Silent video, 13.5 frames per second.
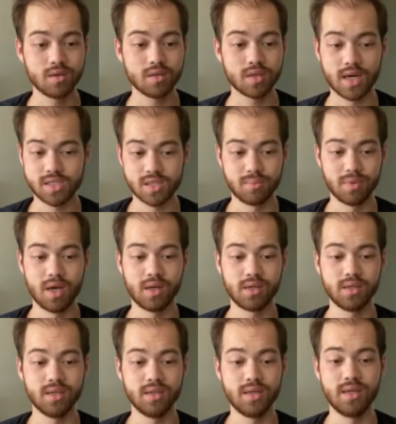
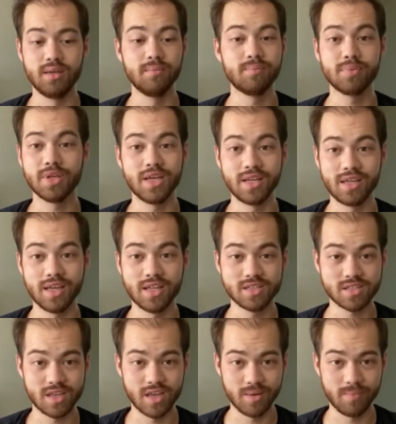Casablanca and Play It Again,
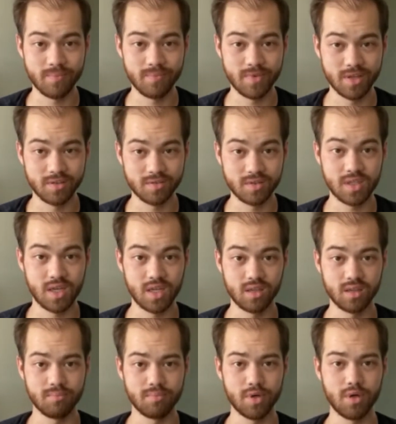Sam, and hated
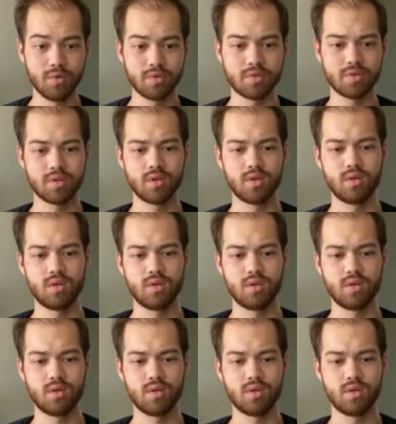them both.